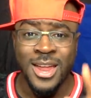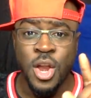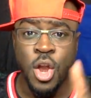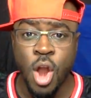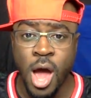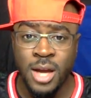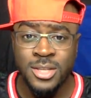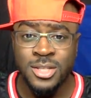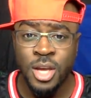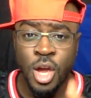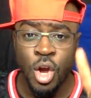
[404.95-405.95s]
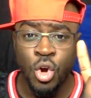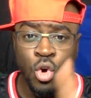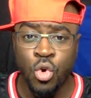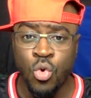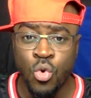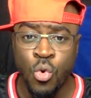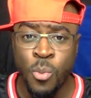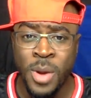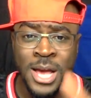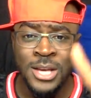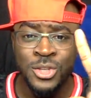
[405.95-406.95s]
Knox, Kroom,
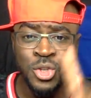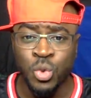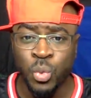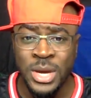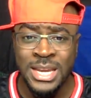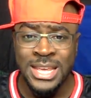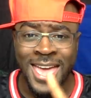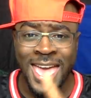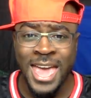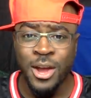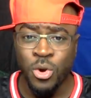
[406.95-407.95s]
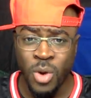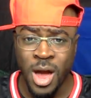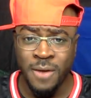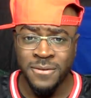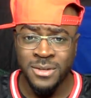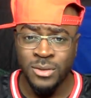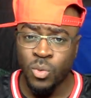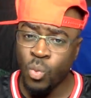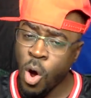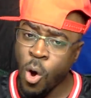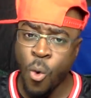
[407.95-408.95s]
Sweeney, and Croft.
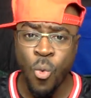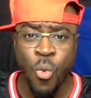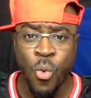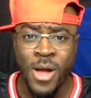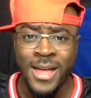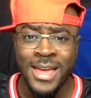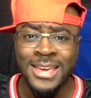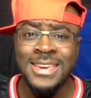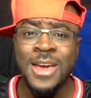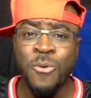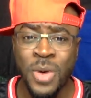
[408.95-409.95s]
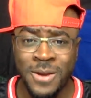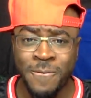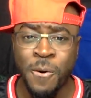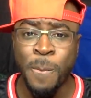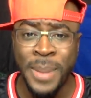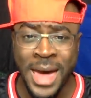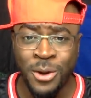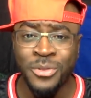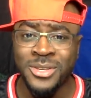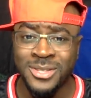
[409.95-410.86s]
Woo! Get ready for a battle this